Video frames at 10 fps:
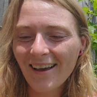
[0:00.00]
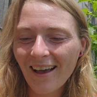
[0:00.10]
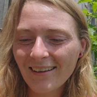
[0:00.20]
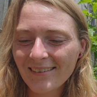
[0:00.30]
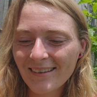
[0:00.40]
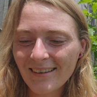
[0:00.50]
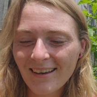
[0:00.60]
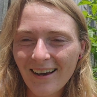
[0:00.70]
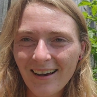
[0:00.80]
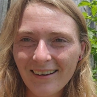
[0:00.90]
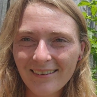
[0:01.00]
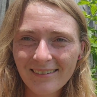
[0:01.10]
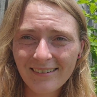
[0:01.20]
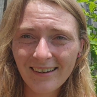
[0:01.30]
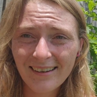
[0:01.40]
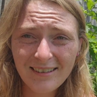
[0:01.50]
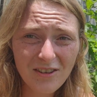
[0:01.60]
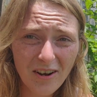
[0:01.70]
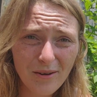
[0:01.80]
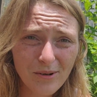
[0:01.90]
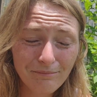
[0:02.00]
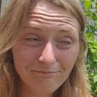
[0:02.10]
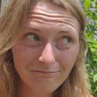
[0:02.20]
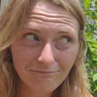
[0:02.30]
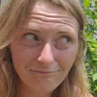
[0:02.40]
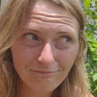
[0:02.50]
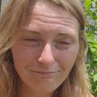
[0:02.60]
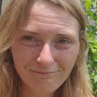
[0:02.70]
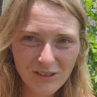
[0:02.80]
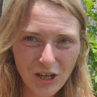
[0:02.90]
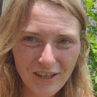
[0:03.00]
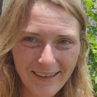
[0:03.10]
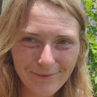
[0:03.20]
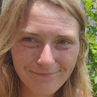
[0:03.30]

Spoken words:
as he thought he would. Sorry, Dad.